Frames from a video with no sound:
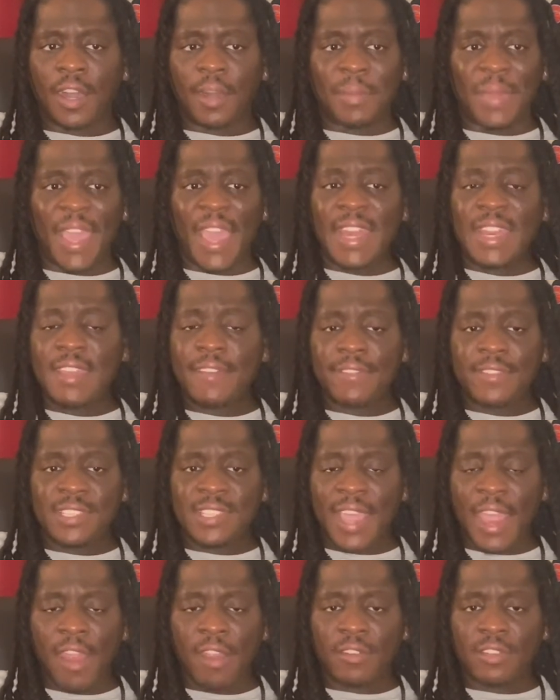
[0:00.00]
any of his
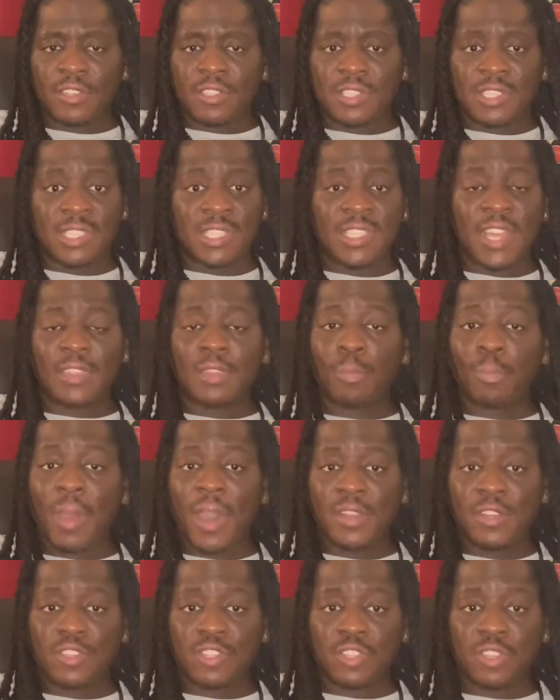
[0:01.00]
characters. This is not the
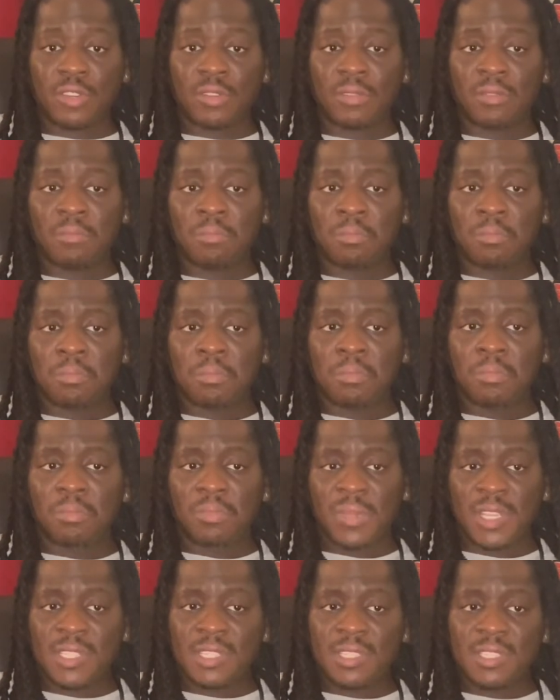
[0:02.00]
Punisher.
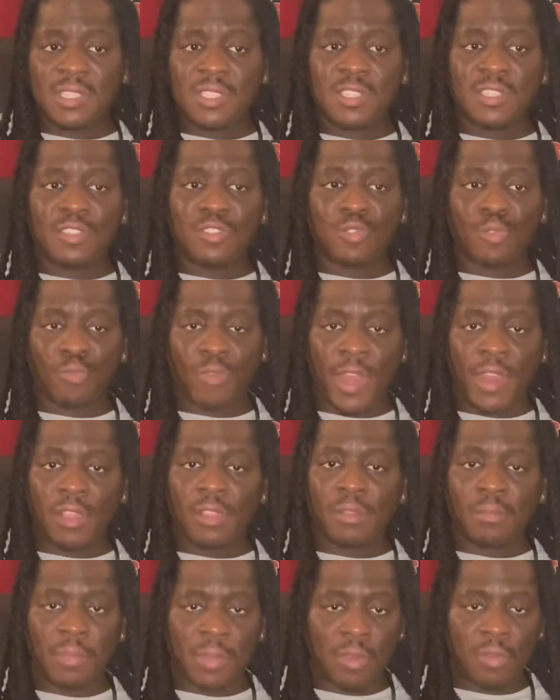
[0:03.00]
This is your regular
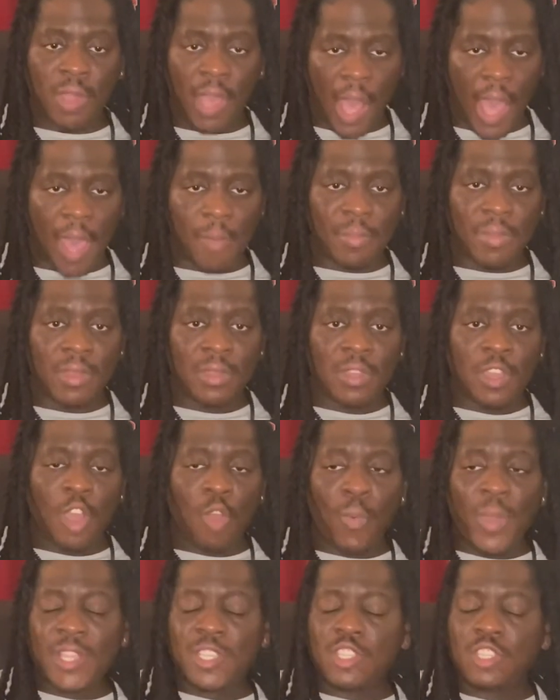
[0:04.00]
male cop,
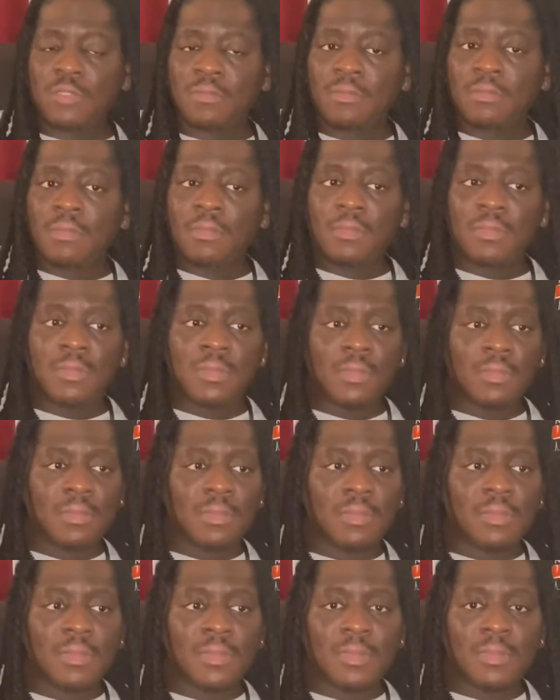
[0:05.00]
which
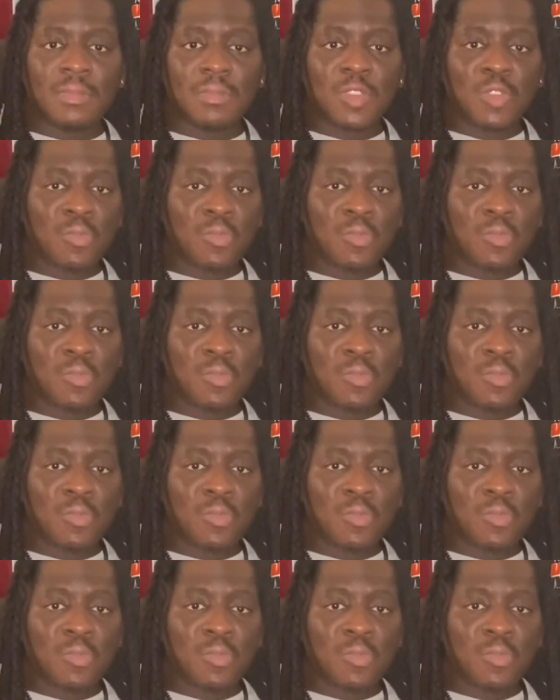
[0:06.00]
you